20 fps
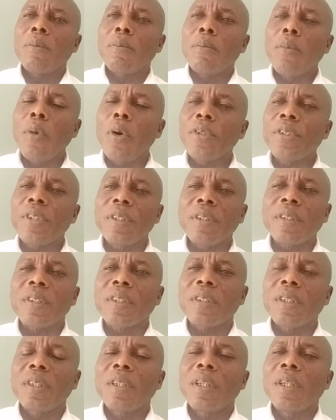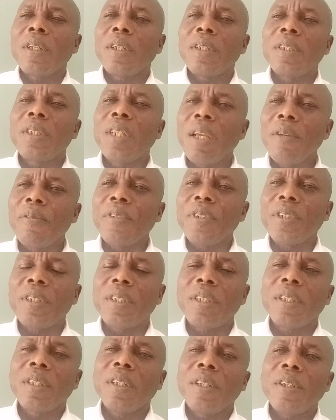Moses,
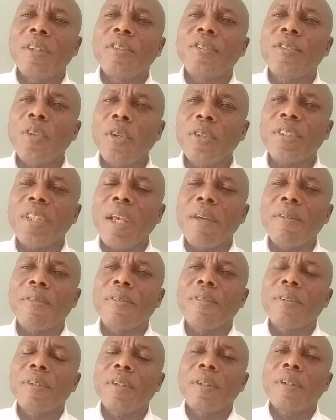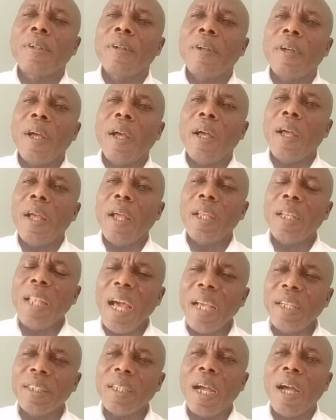David, Joseph,
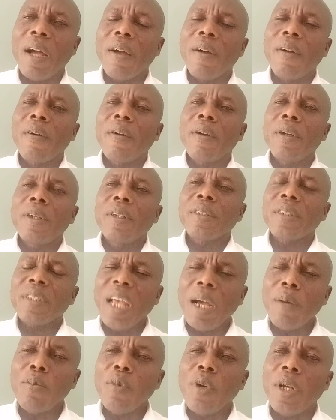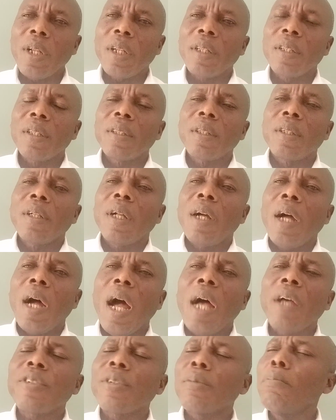Elijah, Samuel,
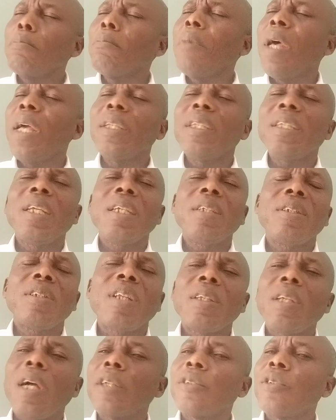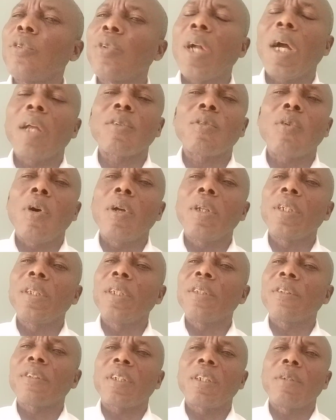as many that you can call
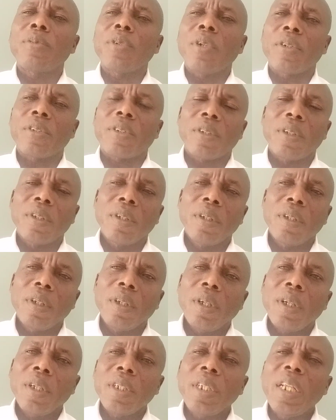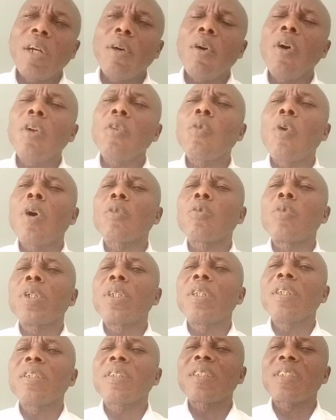in the scriptures, they all walk
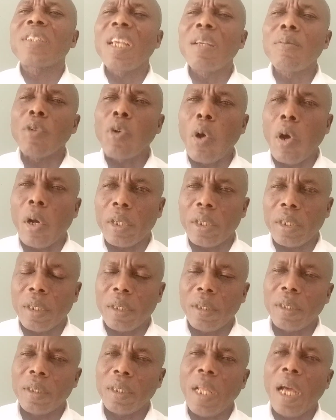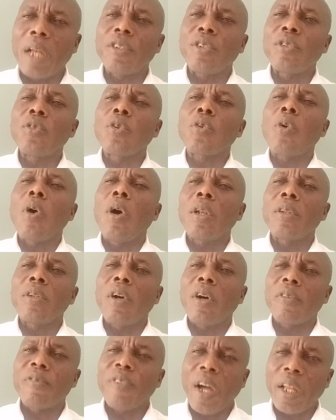with this same God that you call
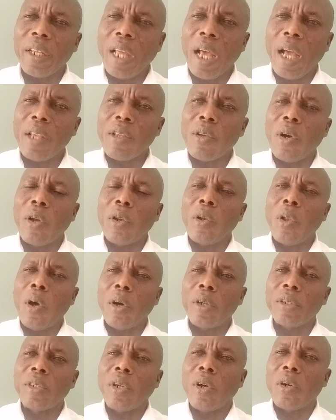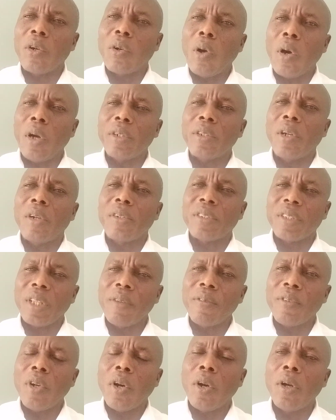your Father, your Lord, your God, your
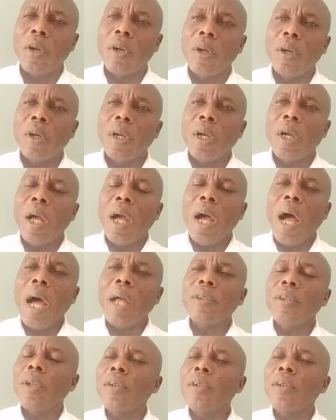Savior, and